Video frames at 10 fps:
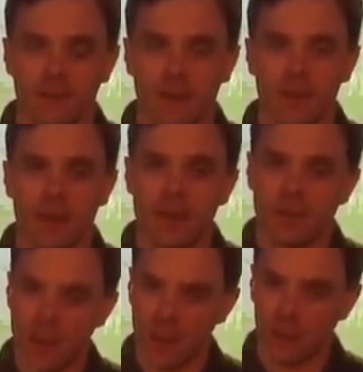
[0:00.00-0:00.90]
Okay, you might have
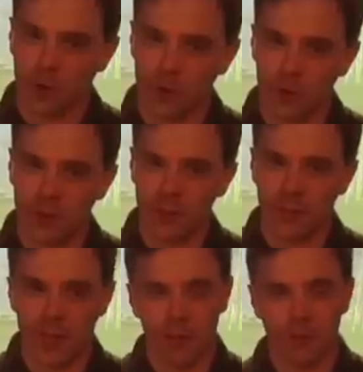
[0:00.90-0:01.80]
a couple good ones and
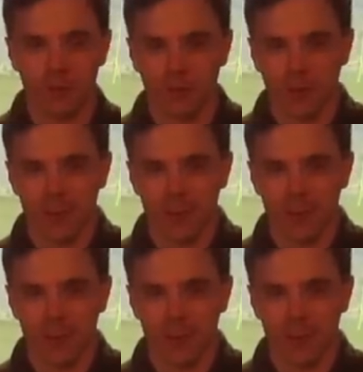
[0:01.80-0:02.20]
a couple